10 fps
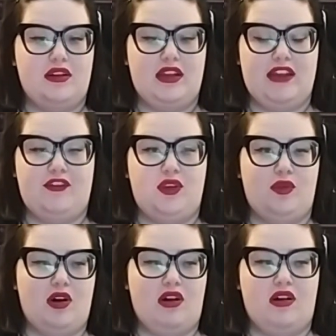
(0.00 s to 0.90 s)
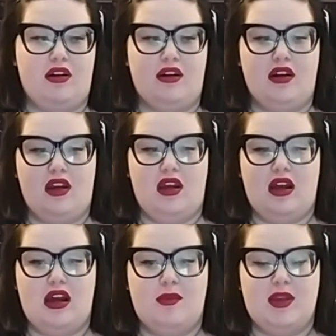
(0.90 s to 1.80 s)
If you are
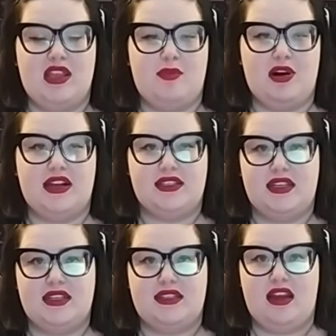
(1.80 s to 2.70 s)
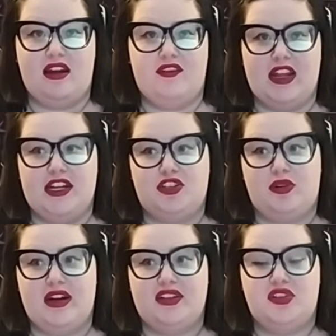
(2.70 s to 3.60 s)
in the process of like
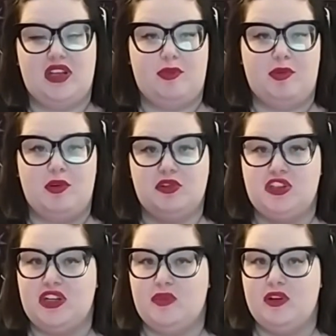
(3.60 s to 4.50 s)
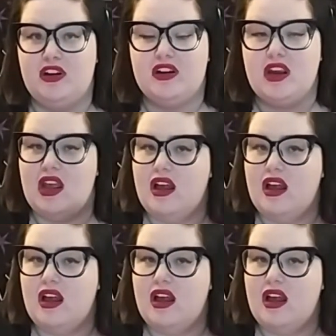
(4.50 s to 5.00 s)
trying to get a promotion at work.